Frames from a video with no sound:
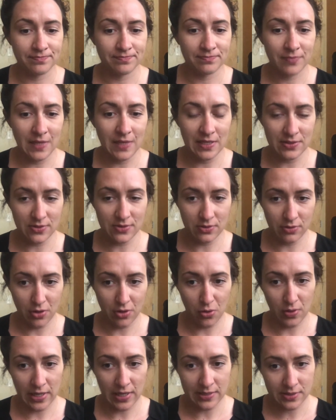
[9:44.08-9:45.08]
It's
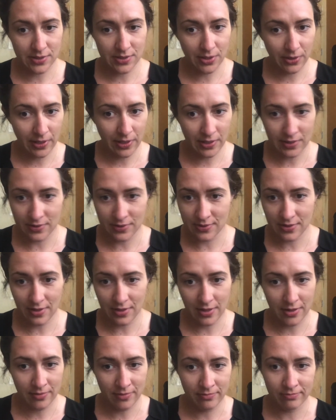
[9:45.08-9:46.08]
no less serious
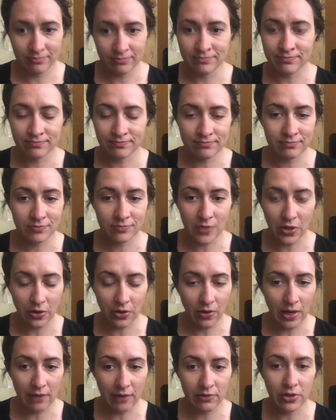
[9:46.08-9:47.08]
than
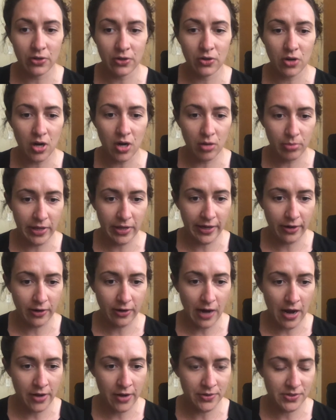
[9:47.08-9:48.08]
having your gallbladder
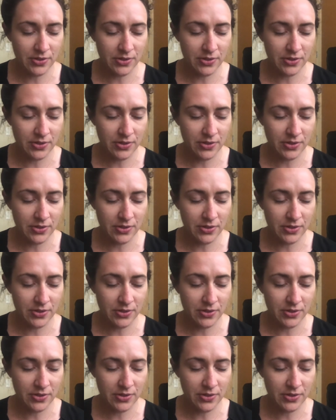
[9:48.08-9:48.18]
out.